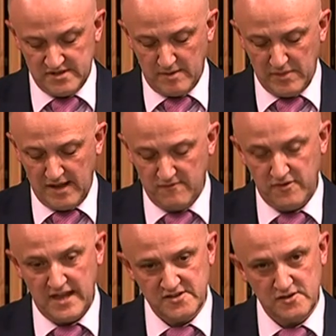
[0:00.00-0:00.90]
some
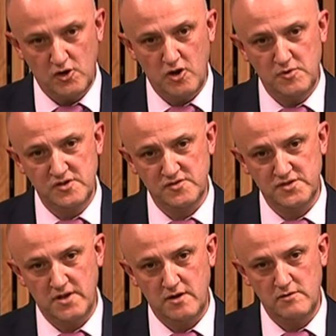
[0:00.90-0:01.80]
11,000 kilometres or
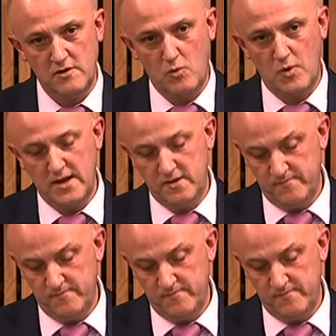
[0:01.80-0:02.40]
so away.